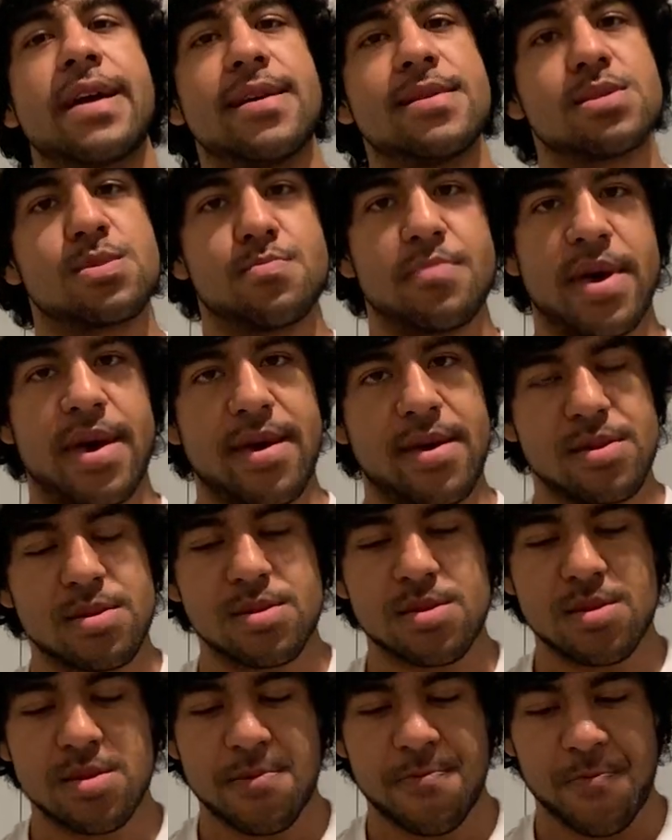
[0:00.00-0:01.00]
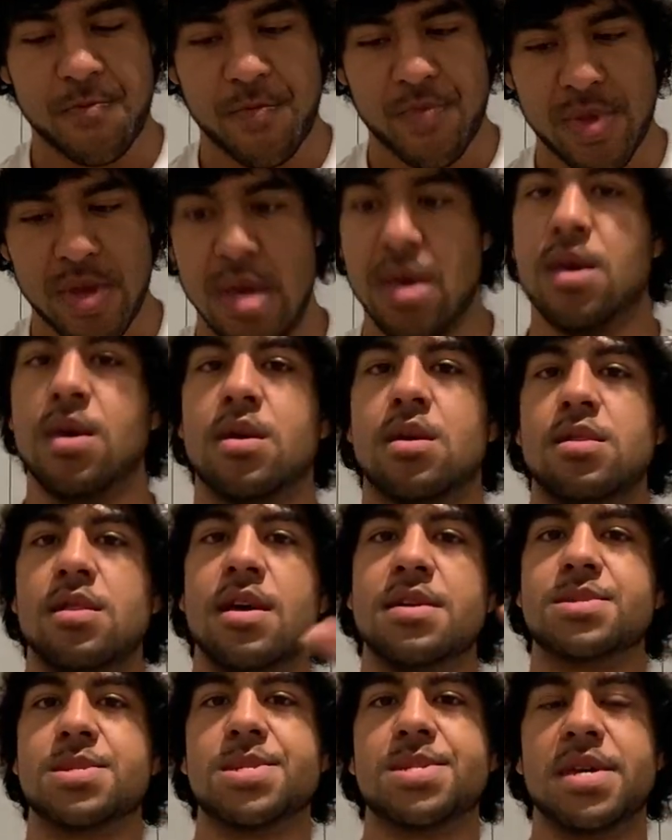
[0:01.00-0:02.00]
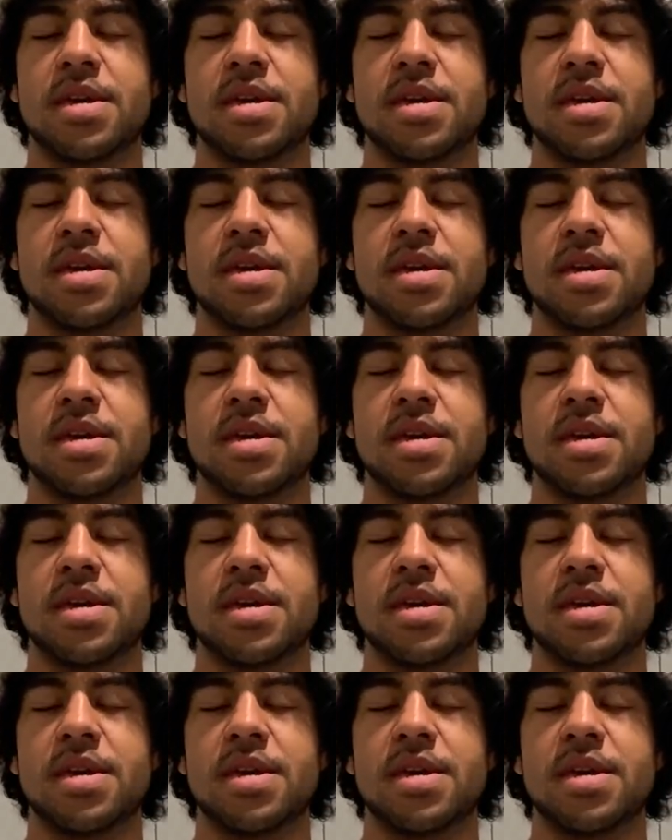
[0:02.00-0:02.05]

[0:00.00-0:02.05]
has mass. Let's